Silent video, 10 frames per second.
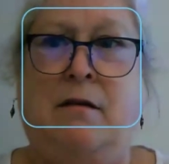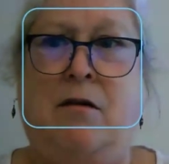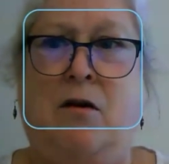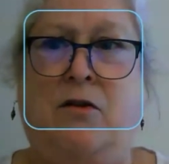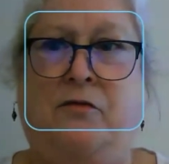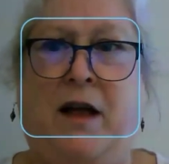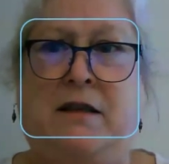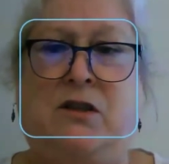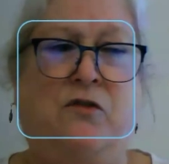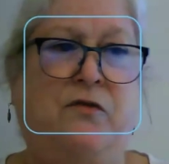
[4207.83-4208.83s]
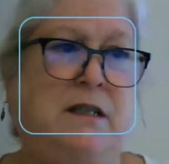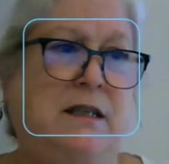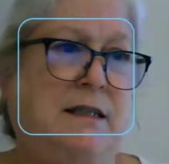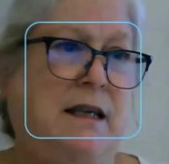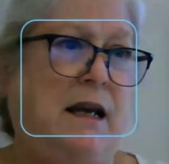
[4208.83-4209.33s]
all the flat
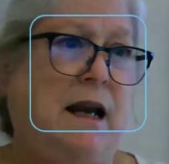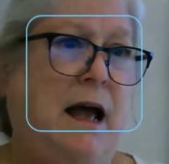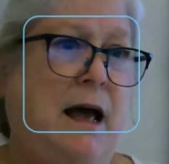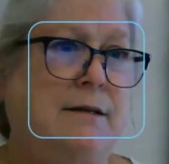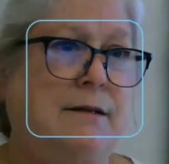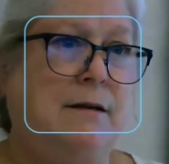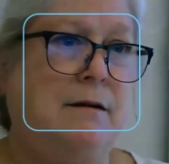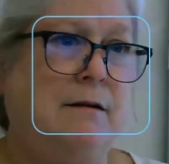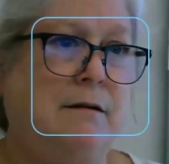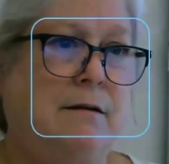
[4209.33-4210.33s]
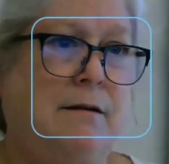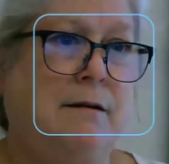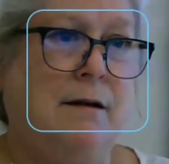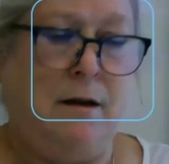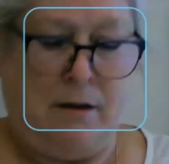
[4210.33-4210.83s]
surfaces that it has.
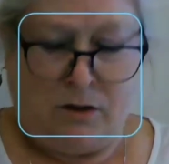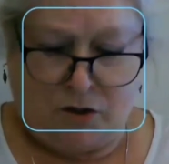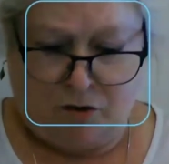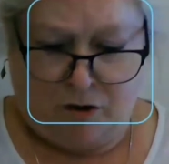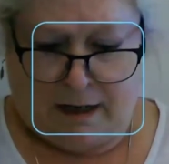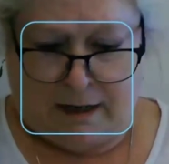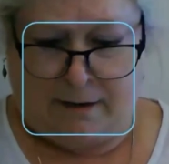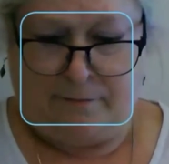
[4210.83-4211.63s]
Streak,